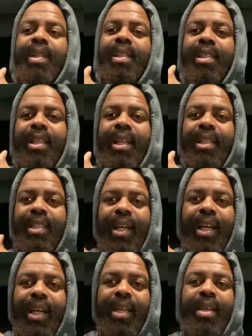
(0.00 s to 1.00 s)
till I
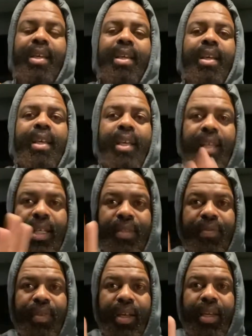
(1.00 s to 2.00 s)
die, and that's
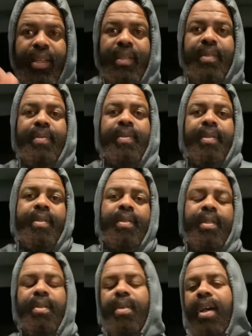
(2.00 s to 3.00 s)
fine.
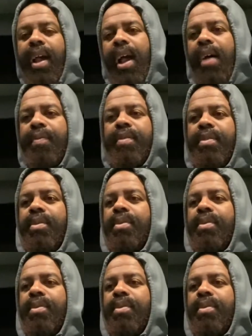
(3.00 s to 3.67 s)
You don't have to.